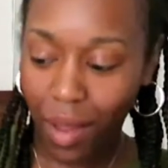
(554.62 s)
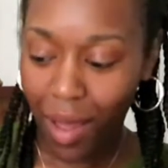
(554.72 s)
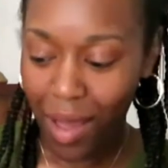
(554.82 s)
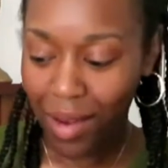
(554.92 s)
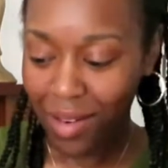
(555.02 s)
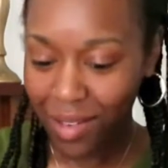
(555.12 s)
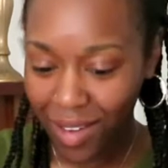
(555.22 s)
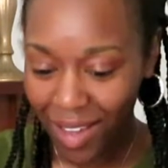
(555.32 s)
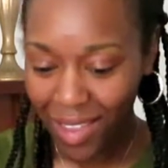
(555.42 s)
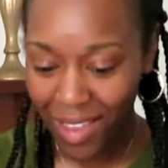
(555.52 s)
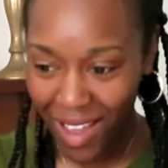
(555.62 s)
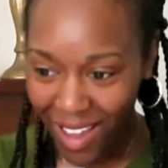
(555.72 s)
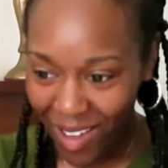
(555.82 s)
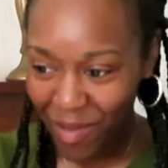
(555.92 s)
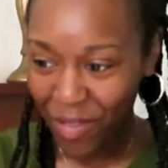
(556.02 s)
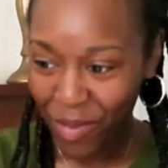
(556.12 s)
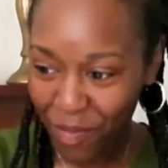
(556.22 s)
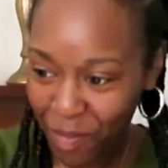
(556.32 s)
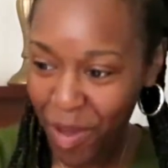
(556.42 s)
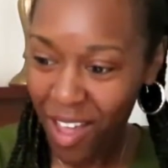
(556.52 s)
And look at that.
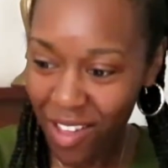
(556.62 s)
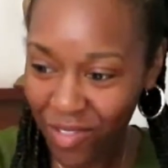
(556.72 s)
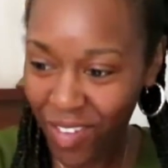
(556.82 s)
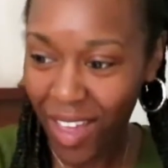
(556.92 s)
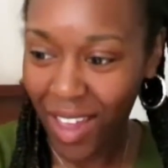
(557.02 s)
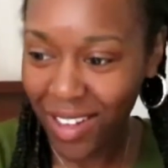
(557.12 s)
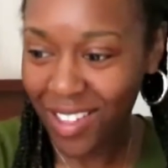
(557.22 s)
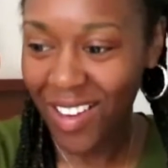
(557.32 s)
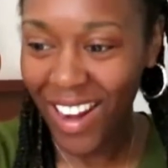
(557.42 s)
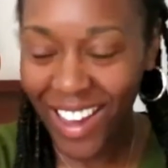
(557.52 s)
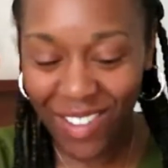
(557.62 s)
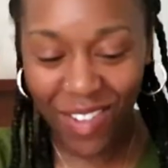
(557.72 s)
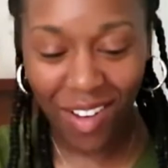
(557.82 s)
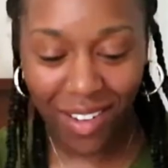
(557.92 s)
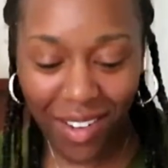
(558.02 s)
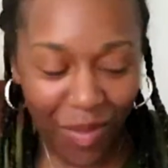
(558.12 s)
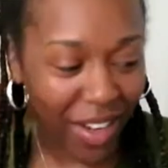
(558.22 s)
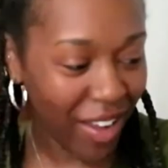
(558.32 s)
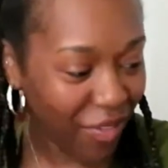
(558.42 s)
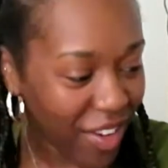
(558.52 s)
Perfect. So later on, when
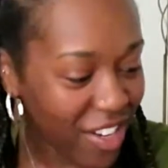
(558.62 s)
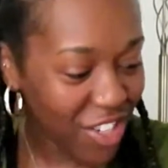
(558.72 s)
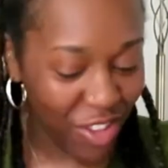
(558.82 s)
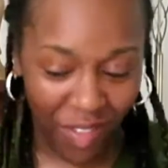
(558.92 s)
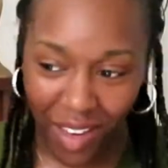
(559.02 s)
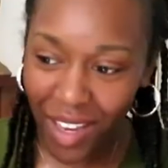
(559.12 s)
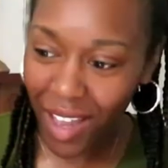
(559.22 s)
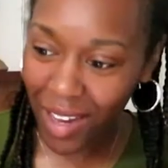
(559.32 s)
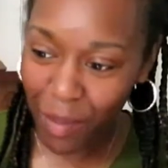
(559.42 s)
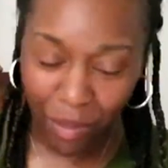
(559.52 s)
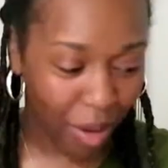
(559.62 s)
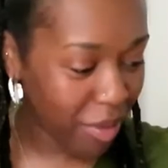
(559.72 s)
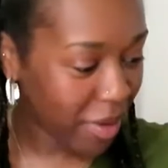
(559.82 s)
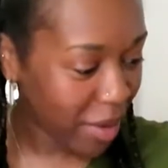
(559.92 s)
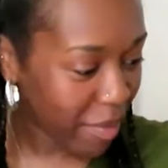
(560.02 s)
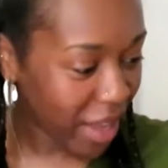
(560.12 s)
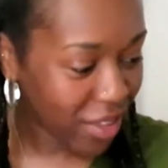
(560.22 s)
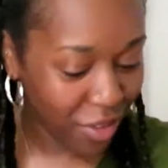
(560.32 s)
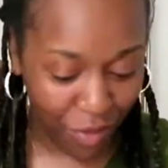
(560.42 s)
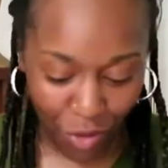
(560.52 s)
I finish 3, I can probably
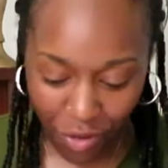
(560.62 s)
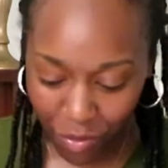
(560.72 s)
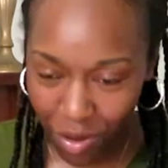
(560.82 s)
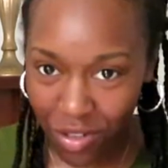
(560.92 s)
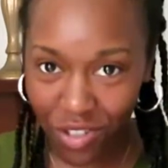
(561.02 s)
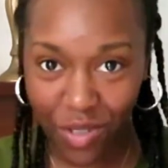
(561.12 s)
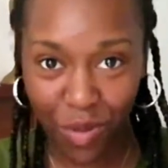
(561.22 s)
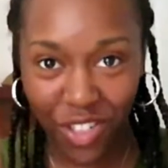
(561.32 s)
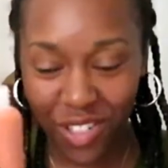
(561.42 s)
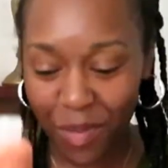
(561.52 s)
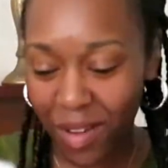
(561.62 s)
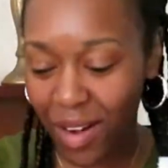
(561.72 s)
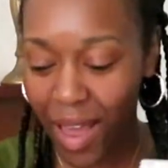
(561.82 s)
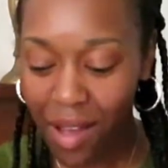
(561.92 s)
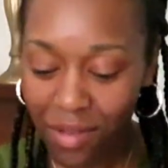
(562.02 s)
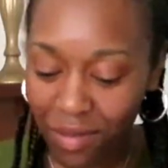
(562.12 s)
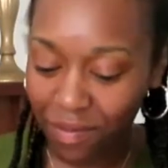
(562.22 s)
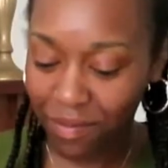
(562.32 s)
make the 4th one. Just wash the bottle out.